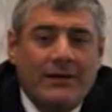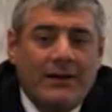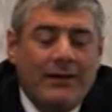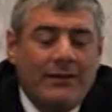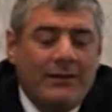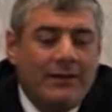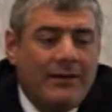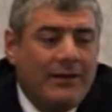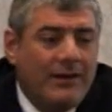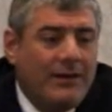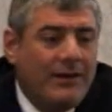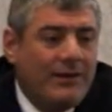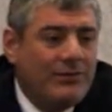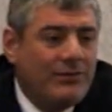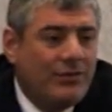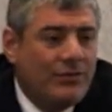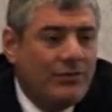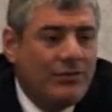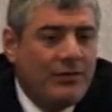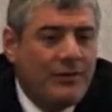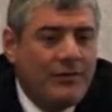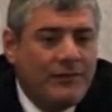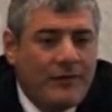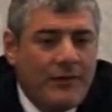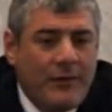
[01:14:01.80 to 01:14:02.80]
Uh, I
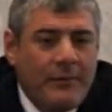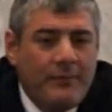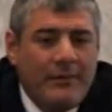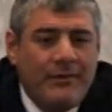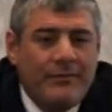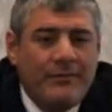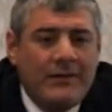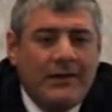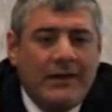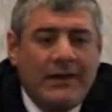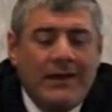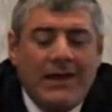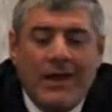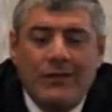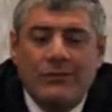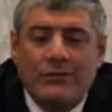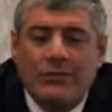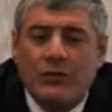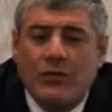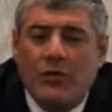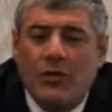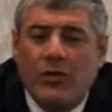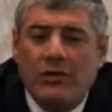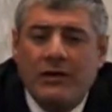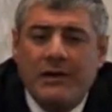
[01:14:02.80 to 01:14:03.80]
don't know if I'm even allowed
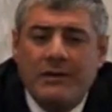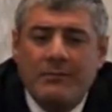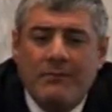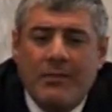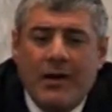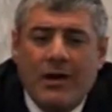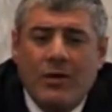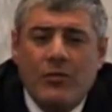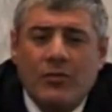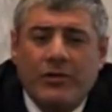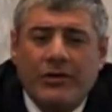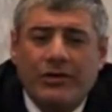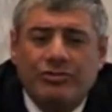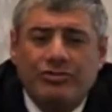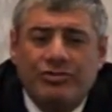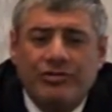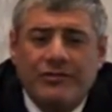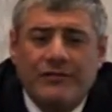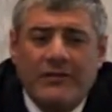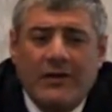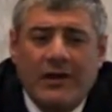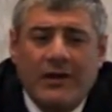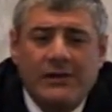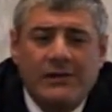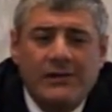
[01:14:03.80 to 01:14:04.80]
to call him Bachur
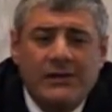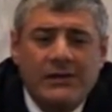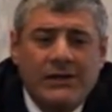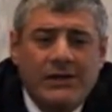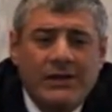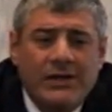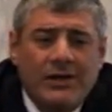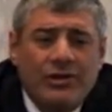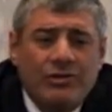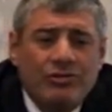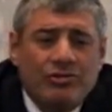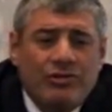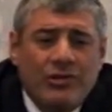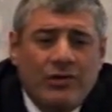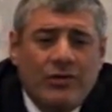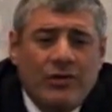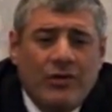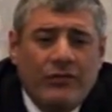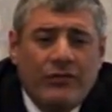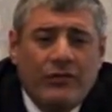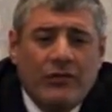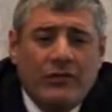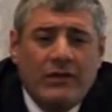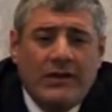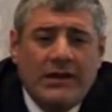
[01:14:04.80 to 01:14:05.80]
Yeshiva. She
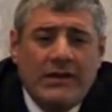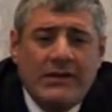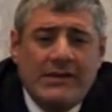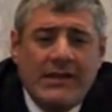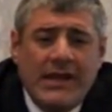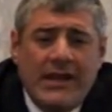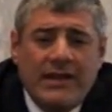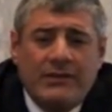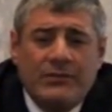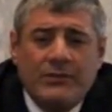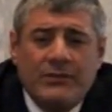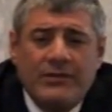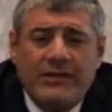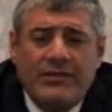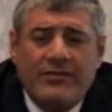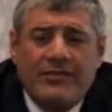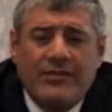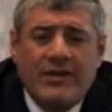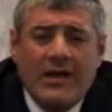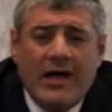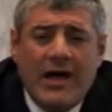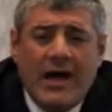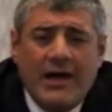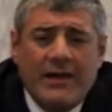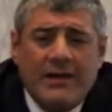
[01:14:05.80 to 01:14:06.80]
goes on a date with this
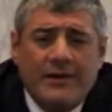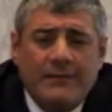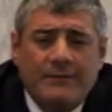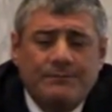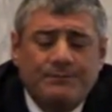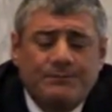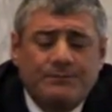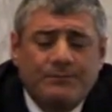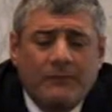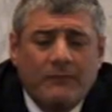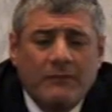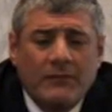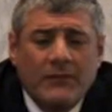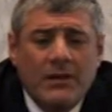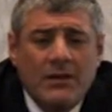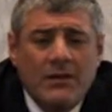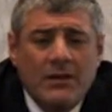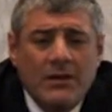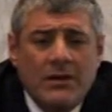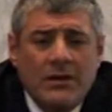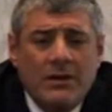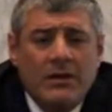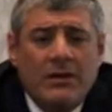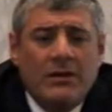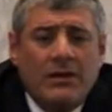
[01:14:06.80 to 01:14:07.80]
guy.
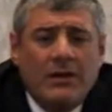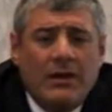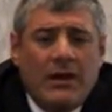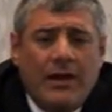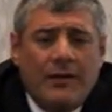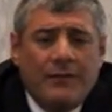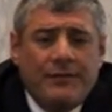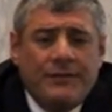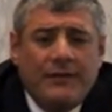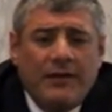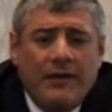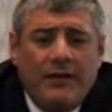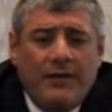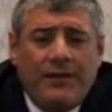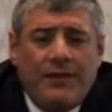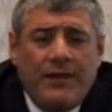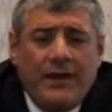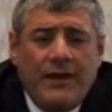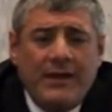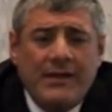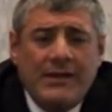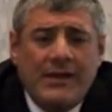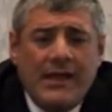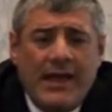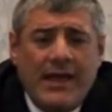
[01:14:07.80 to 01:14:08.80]
After
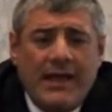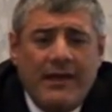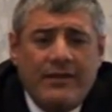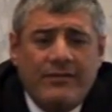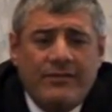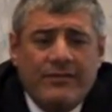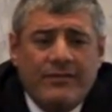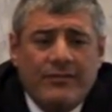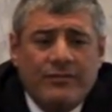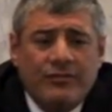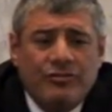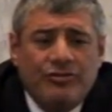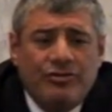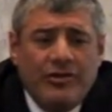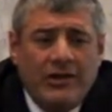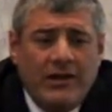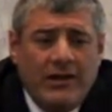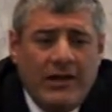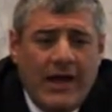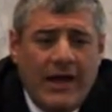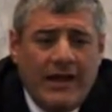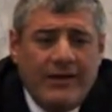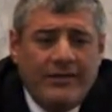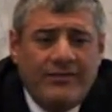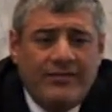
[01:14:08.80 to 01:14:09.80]
three dates, she
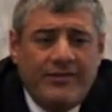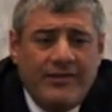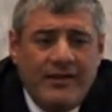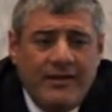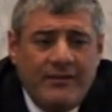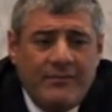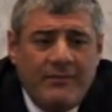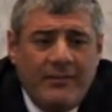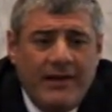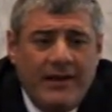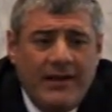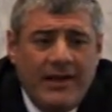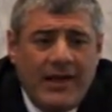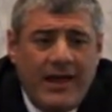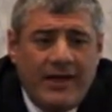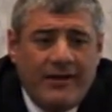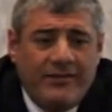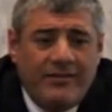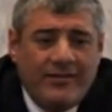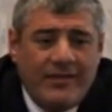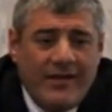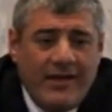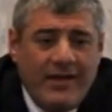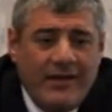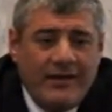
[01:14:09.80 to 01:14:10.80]
likes him, he
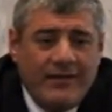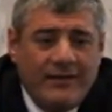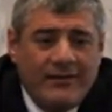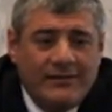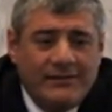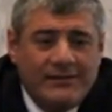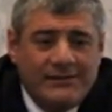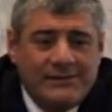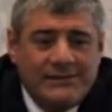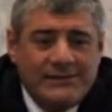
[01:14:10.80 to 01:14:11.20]
likes her.